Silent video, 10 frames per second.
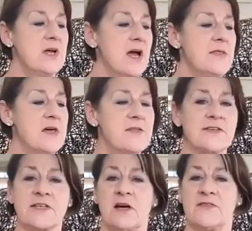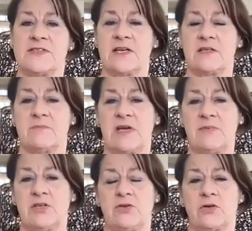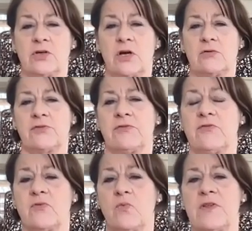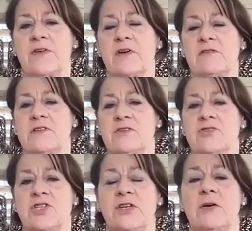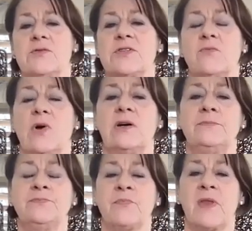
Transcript: And the others that I've sent, maybe you can go through them with her until she knows them well.